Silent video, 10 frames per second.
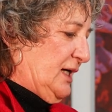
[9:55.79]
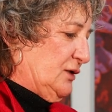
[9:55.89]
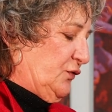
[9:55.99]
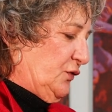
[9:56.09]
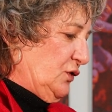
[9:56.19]

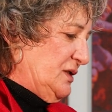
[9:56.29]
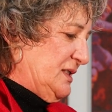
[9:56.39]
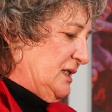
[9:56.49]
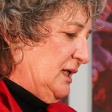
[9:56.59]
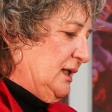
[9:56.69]
And
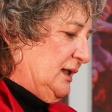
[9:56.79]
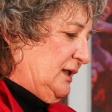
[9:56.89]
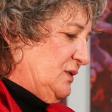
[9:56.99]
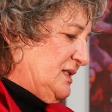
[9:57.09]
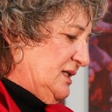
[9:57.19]
first,
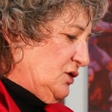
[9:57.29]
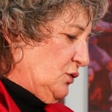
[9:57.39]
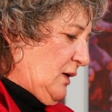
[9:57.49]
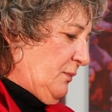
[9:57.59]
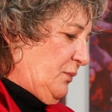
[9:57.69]
he was
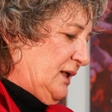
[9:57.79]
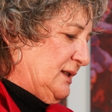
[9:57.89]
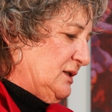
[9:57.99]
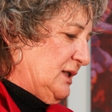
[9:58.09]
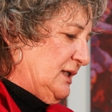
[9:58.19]

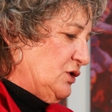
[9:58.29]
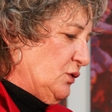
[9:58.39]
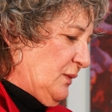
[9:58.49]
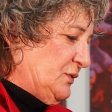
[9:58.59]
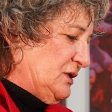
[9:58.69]

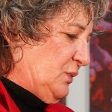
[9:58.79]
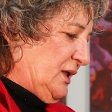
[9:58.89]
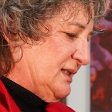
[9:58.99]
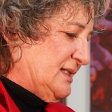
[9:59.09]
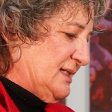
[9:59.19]
interrupted
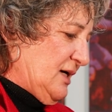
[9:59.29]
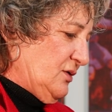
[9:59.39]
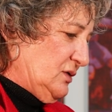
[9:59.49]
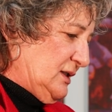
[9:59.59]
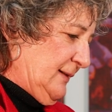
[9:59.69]
by the
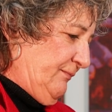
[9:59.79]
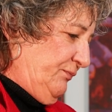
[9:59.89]
sound